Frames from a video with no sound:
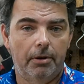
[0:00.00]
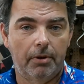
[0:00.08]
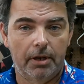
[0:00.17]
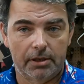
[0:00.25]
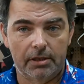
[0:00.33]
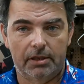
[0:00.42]

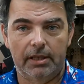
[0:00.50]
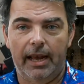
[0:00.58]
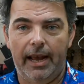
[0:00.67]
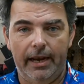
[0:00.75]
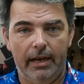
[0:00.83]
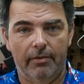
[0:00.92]
Risk
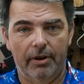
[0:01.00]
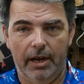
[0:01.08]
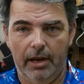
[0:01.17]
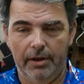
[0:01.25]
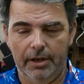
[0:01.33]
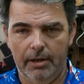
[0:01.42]
aside every
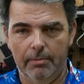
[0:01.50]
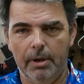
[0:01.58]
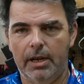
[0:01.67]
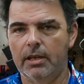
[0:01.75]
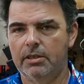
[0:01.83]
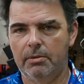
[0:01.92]
now and then
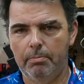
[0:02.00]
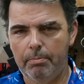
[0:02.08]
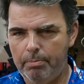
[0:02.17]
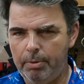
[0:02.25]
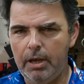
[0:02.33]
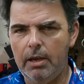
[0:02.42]
because the
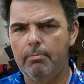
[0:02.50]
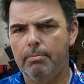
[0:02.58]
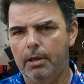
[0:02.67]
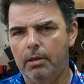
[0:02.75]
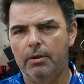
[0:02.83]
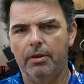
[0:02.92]
big
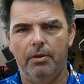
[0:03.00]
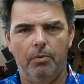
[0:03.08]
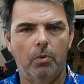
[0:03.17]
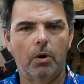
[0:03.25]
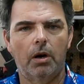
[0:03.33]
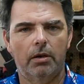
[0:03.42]
bulk of the
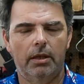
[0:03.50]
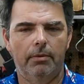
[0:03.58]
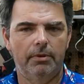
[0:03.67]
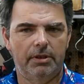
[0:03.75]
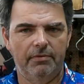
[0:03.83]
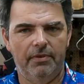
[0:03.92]
work that
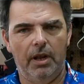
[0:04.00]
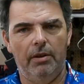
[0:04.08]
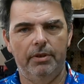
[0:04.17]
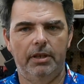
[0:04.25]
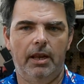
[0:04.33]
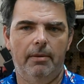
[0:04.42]
was
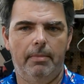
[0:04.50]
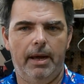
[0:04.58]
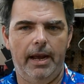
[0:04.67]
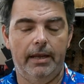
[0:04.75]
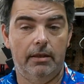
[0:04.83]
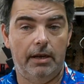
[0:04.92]
involved in that
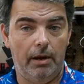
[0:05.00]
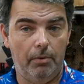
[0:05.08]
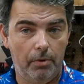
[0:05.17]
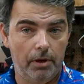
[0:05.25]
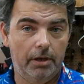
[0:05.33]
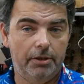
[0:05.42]
bike that I
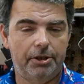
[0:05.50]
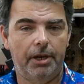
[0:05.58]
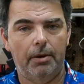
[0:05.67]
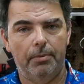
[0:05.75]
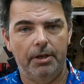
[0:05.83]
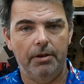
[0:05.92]
wanted to
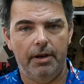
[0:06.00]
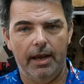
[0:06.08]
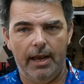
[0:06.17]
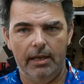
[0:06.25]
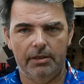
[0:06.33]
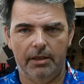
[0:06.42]
share with you
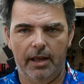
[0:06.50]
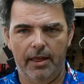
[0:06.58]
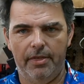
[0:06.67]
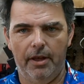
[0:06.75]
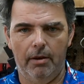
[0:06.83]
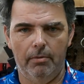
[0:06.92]
guys that I
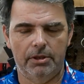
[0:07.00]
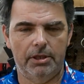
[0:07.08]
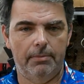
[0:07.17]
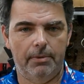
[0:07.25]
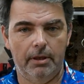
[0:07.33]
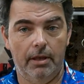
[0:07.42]
thought was
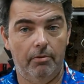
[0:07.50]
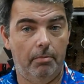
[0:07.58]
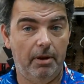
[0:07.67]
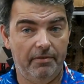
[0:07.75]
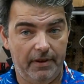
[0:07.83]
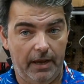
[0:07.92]
something that would
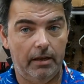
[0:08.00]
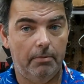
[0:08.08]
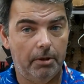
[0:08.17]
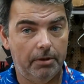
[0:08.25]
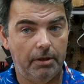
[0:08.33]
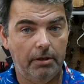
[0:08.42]
be
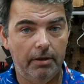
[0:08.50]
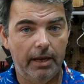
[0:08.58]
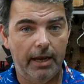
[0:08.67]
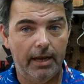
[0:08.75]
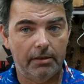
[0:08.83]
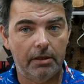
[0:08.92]
valuable to you
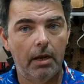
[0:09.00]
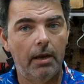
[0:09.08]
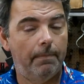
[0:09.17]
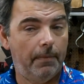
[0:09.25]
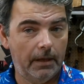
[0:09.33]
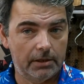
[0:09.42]
guys,
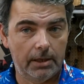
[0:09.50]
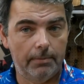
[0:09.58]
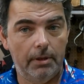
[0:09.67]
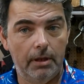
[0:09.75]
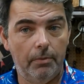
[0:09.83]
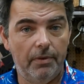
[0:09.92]
that's
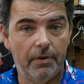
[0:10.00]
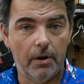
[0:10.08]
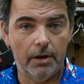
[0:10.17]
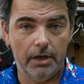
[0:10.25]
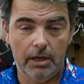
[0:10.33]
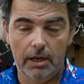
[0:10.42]
something that we've
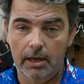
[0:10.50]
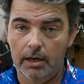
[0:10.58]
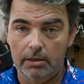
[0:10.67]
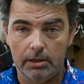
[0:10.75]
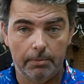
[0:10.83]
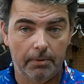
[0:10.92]
already done
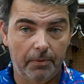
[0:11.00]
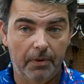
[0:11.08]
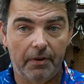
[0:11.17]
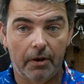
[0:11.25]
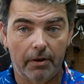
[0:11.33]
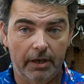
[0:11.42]
and something
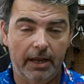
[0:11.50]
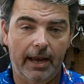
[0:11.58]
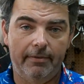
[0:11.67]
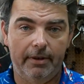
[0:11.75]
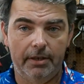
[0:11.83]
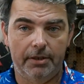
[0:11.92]
we've already
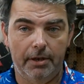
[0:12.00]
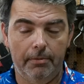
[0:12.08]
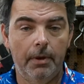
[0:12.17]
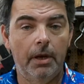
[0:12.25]
dived into.